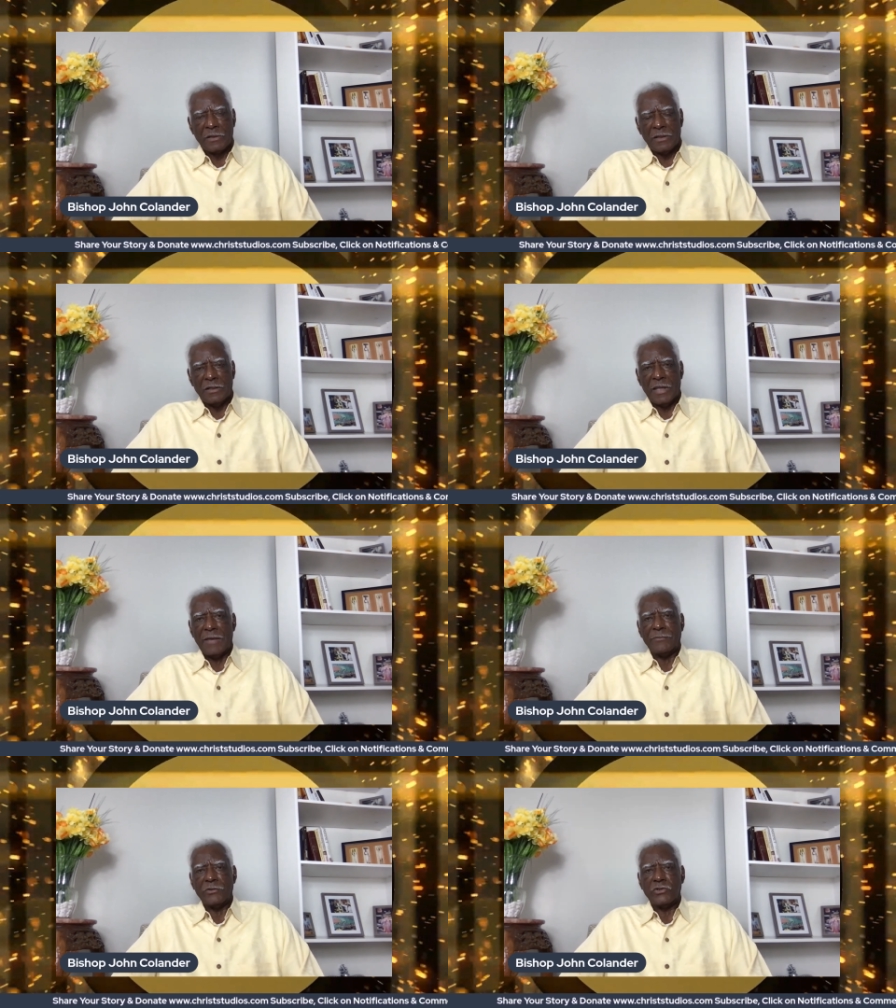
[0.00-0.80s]
And
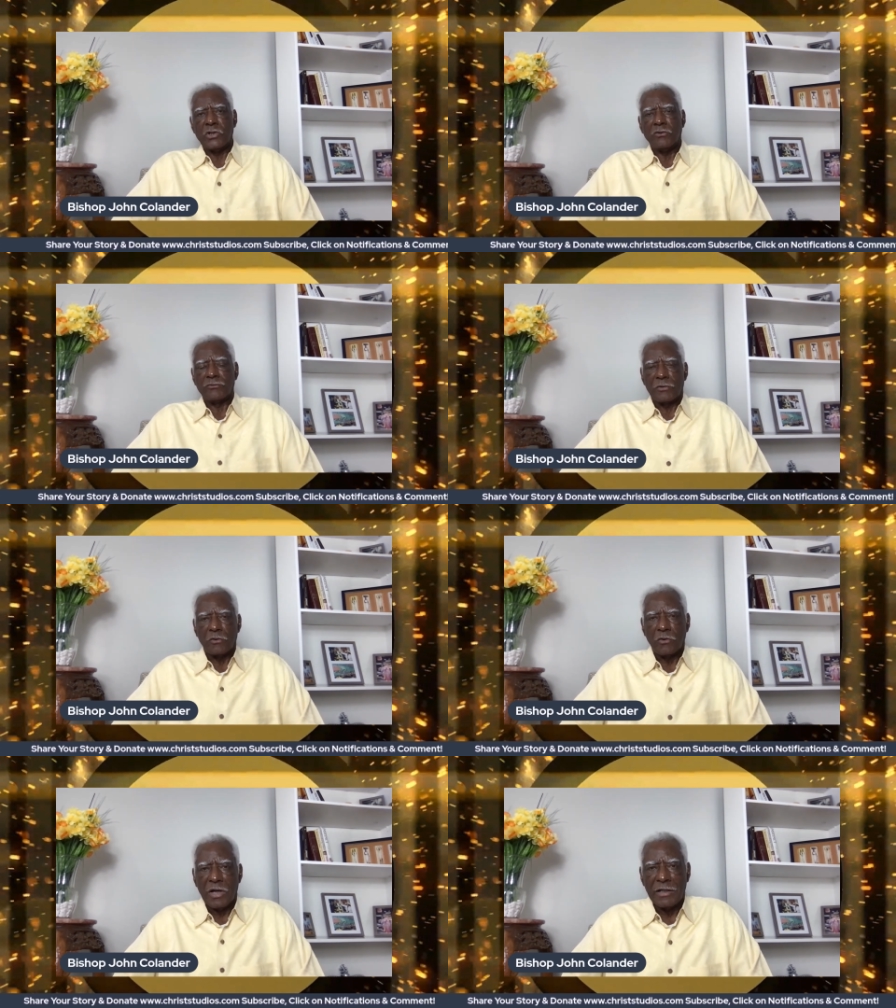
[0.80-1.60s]
help the children,
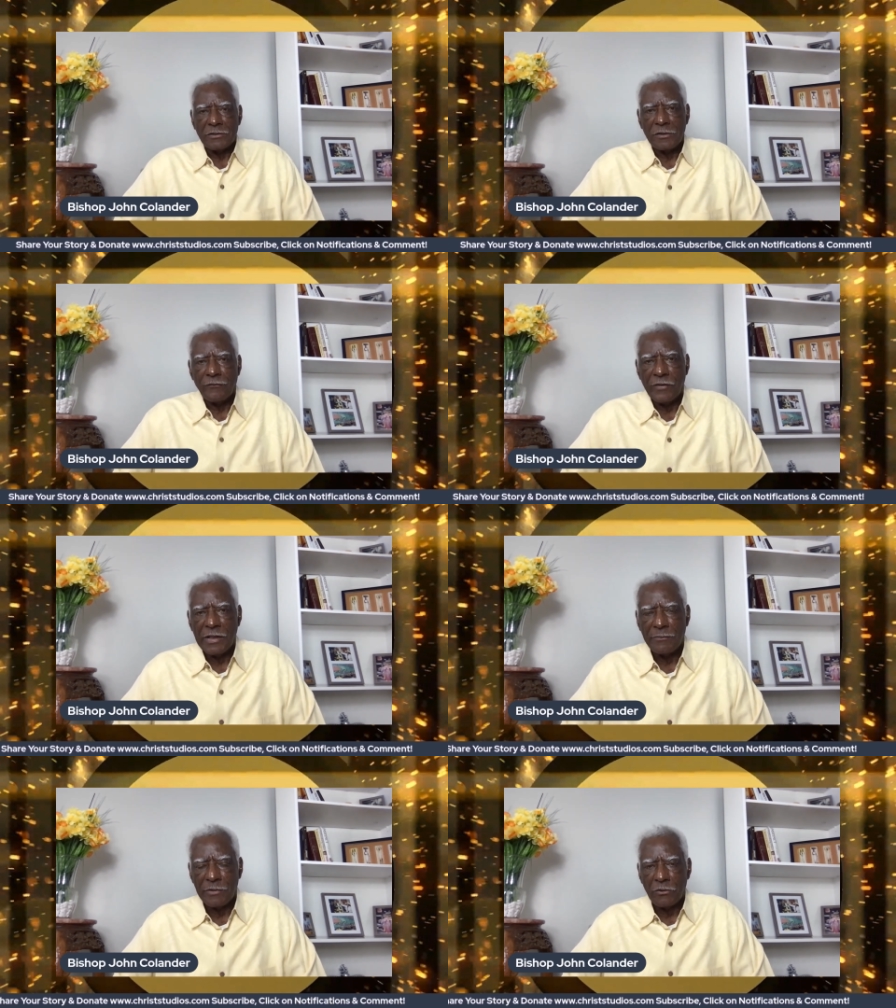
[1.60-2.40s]
oh God, to
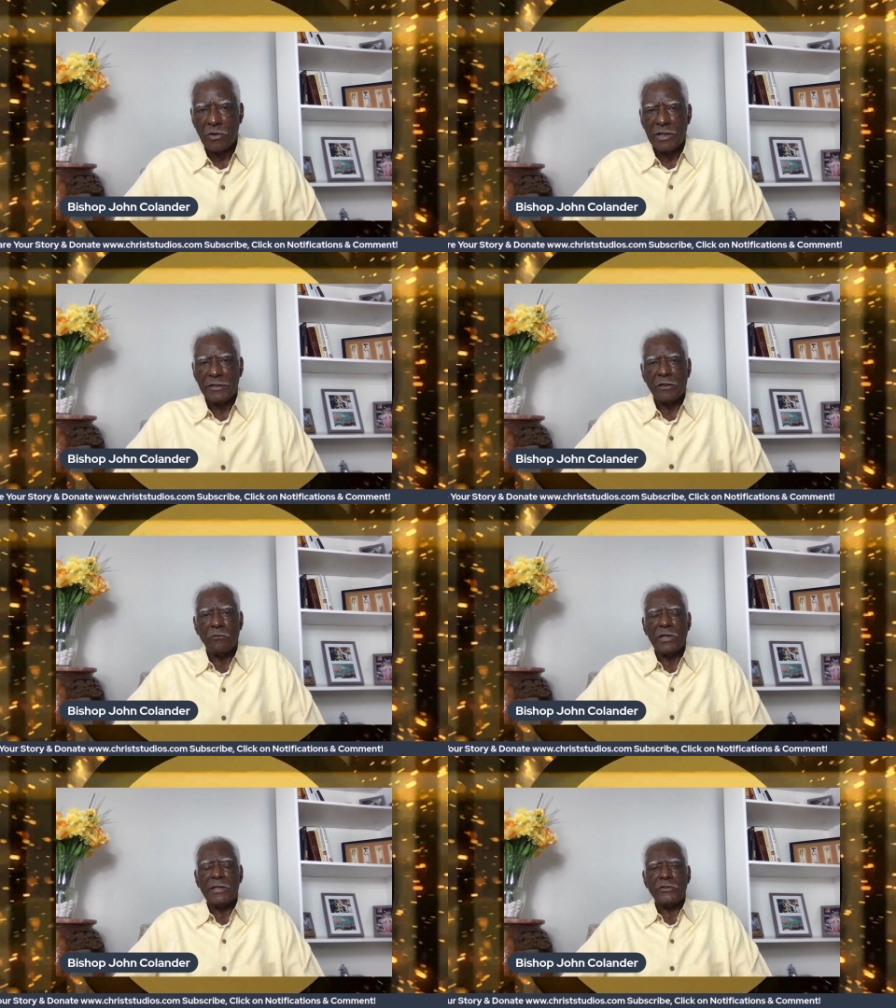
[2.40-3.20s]
develop, oh God, in the
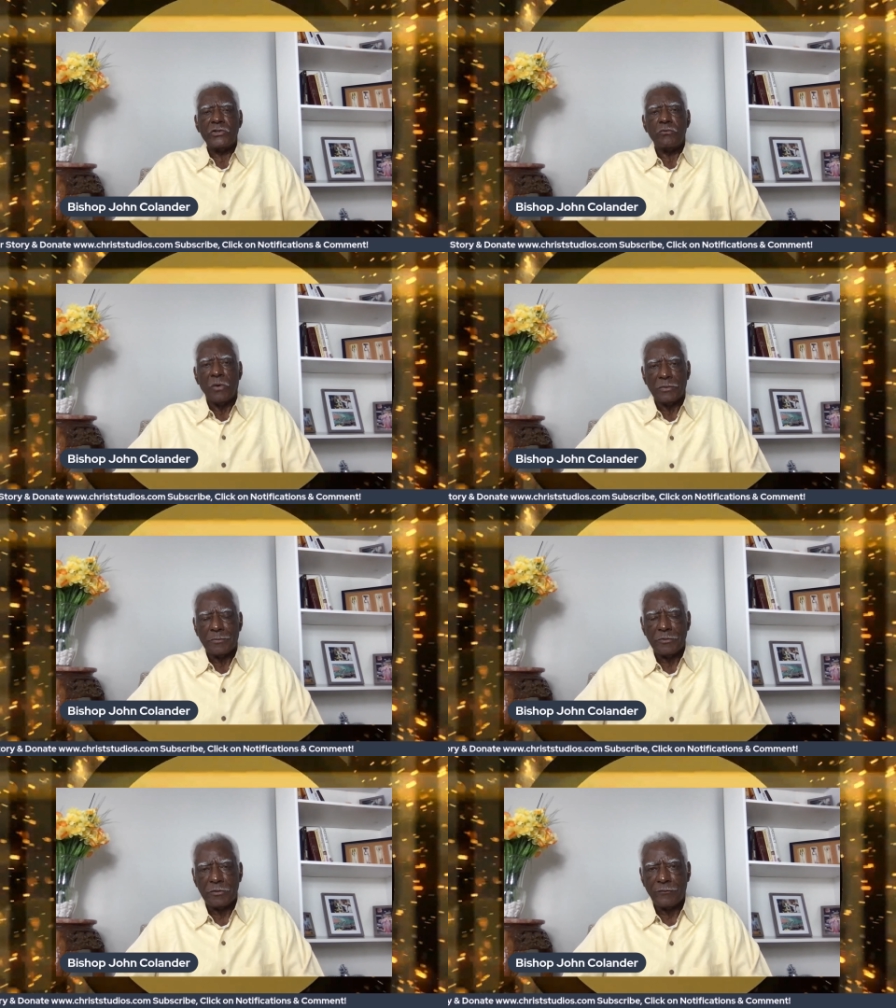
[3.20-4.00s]
way that you want
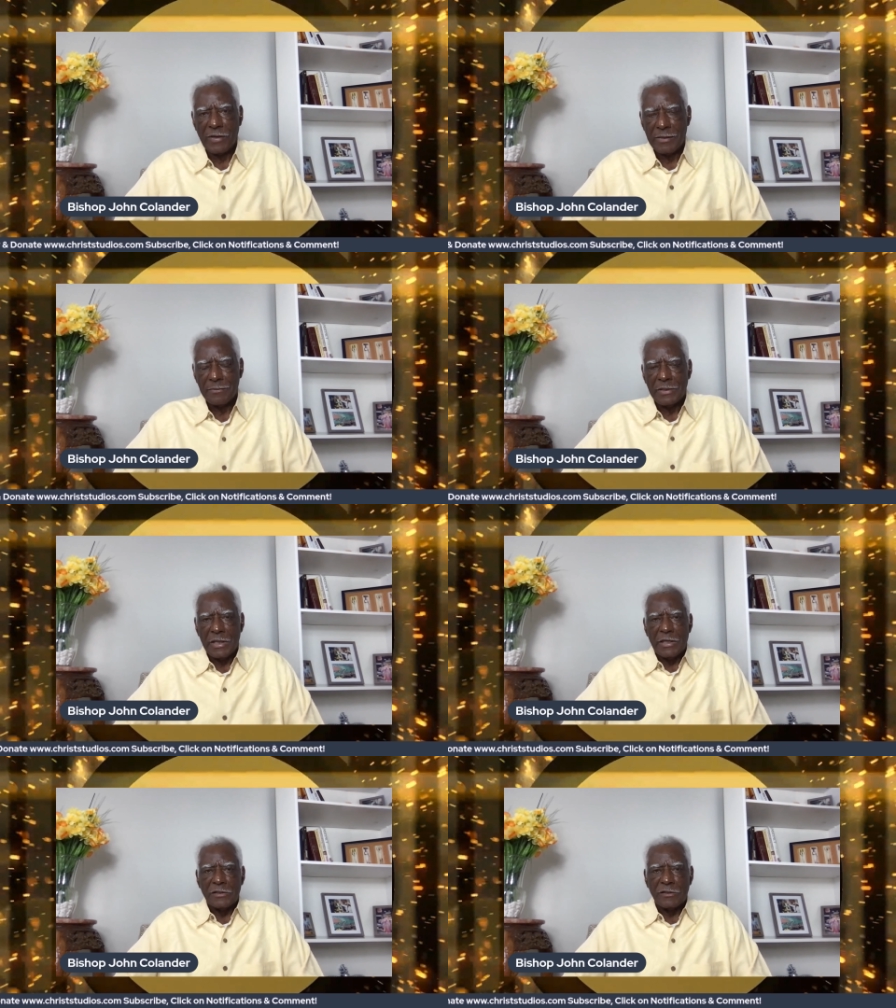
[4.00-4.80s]
them to develop
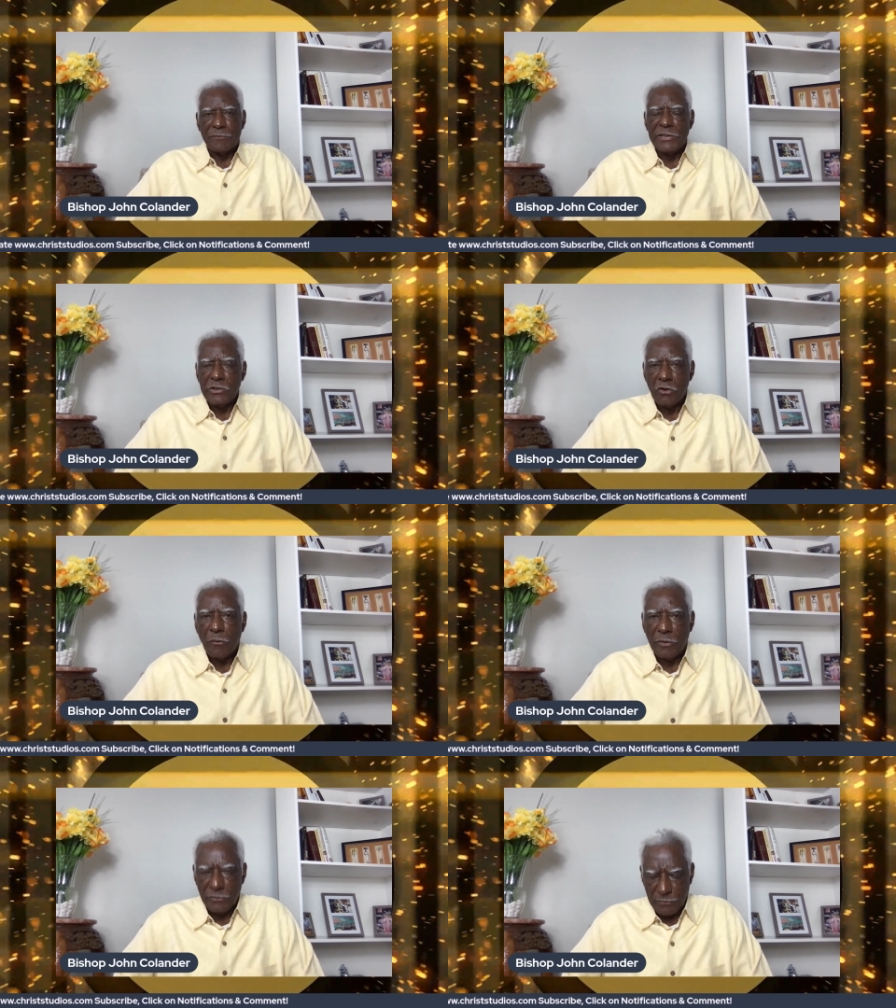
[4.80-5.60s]
to be
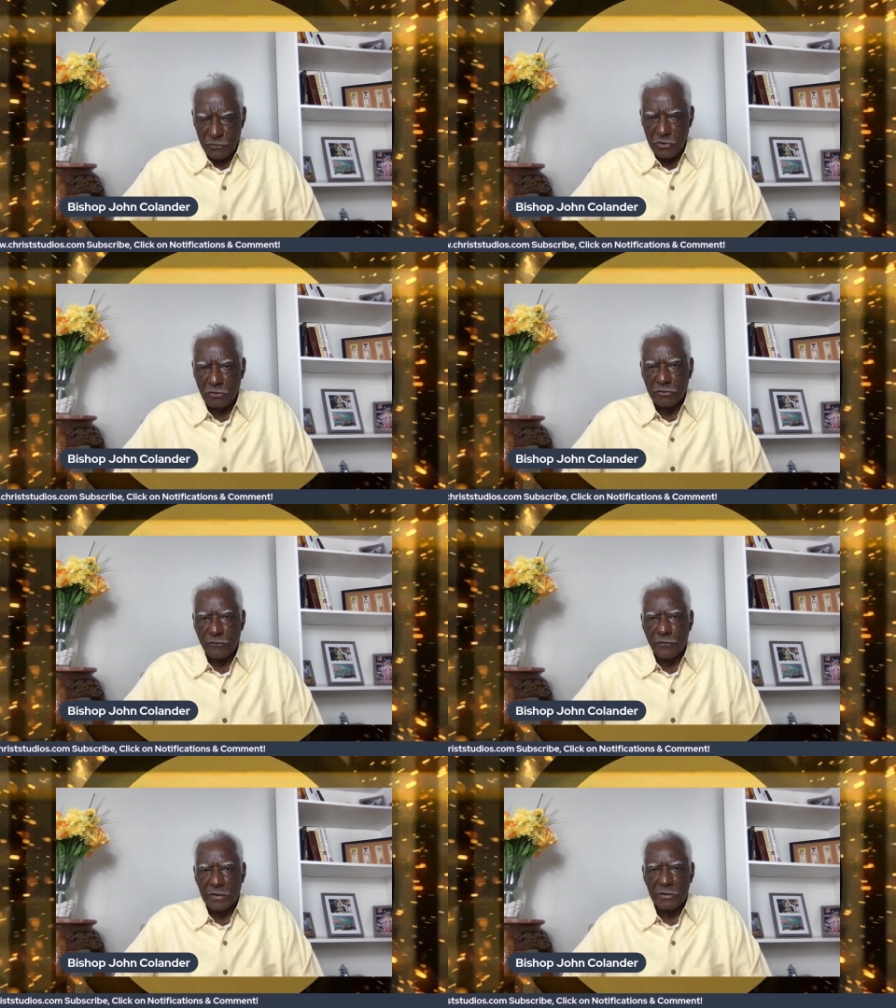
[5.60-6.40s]
your
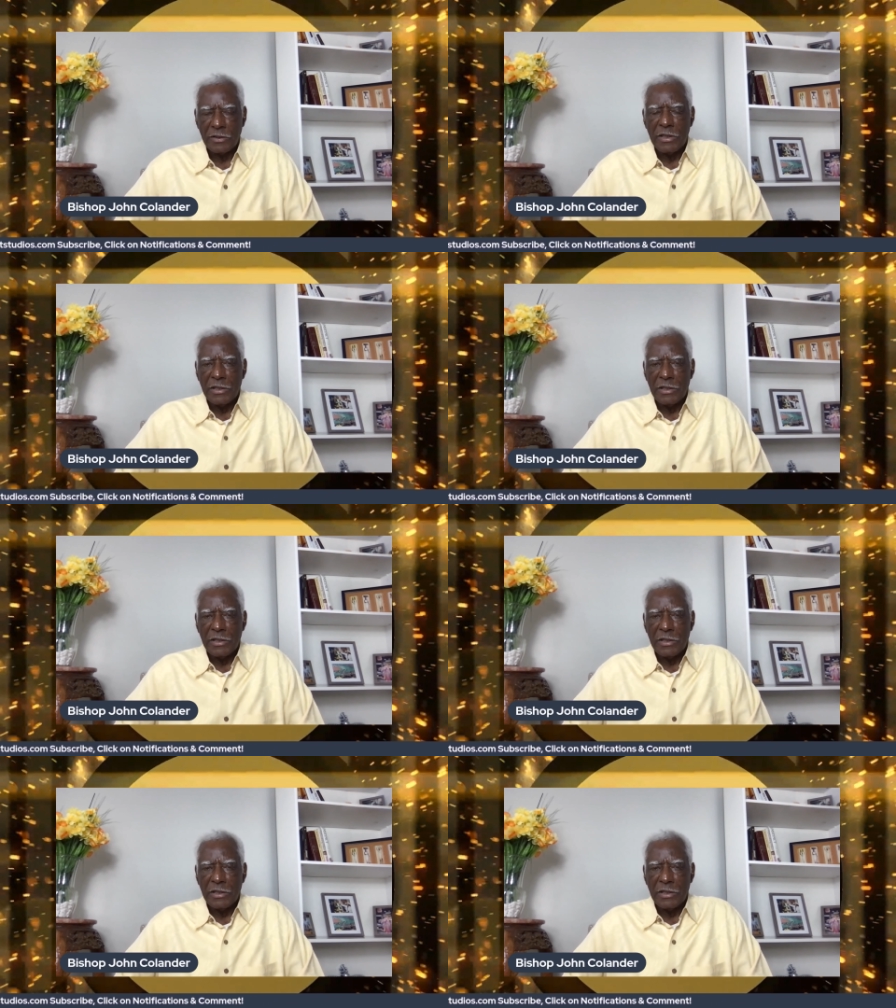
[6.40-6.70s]
children, Father,